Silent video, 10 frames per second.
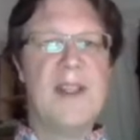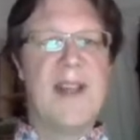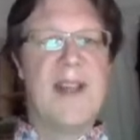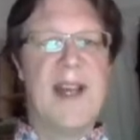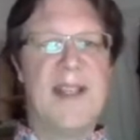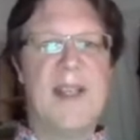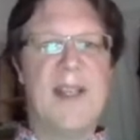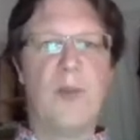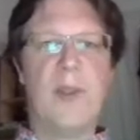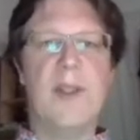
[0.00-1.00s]
and here
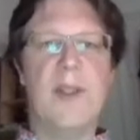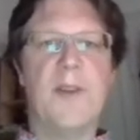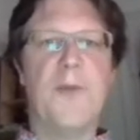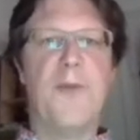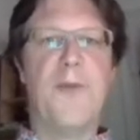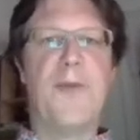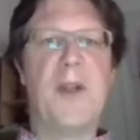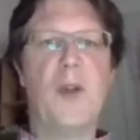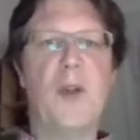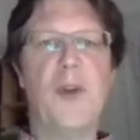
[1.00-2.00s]
we
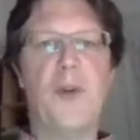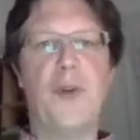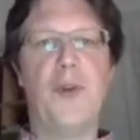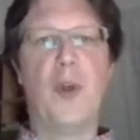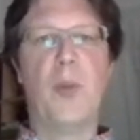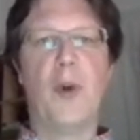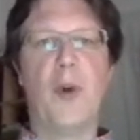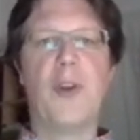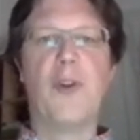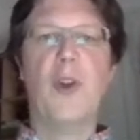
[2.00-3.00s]
fill those null
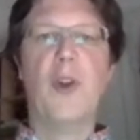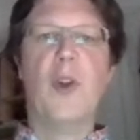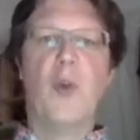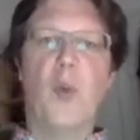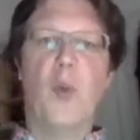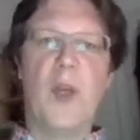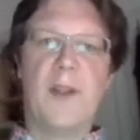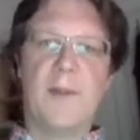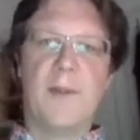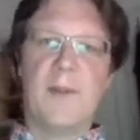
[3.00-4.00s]
pointers with,
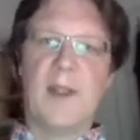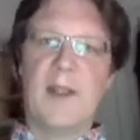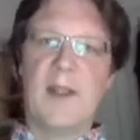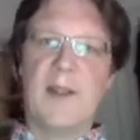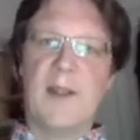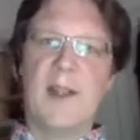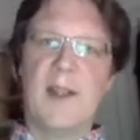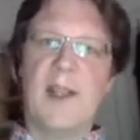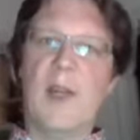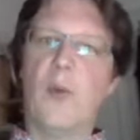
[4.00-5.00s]
and
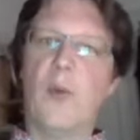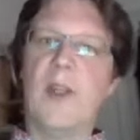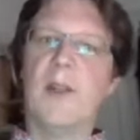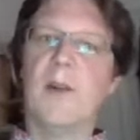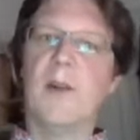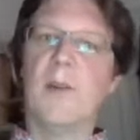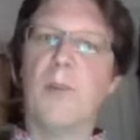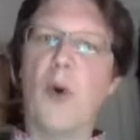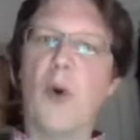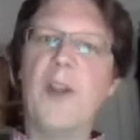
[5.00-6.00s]
here we
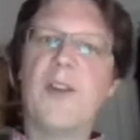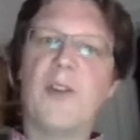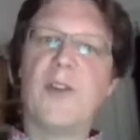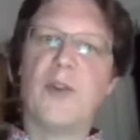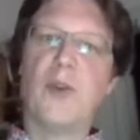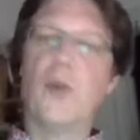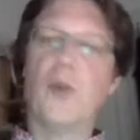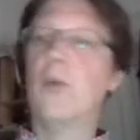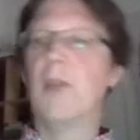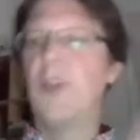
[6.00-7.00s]
point to,